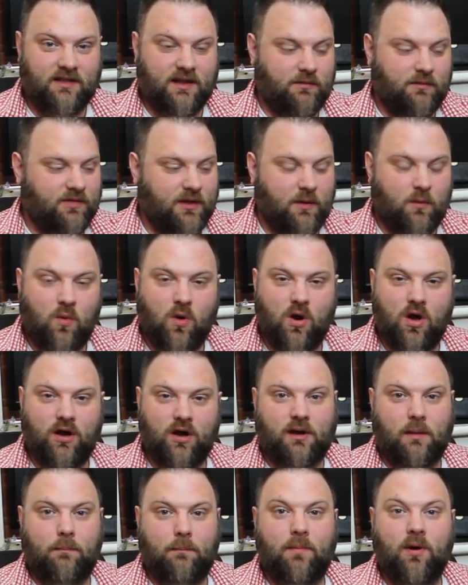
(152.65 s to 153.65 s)
They
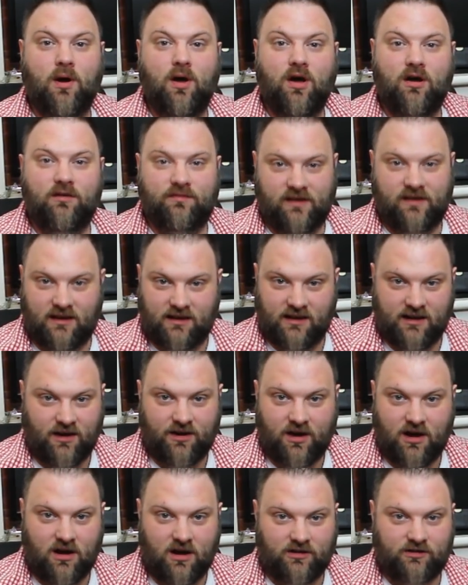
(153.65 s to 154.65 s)
work perfectly
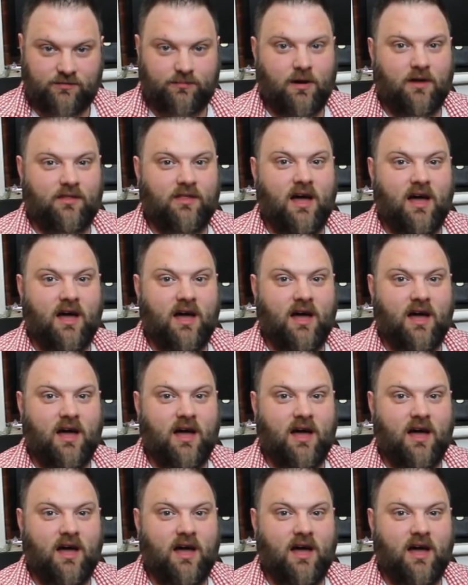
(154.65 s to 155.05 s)
on a hotspot.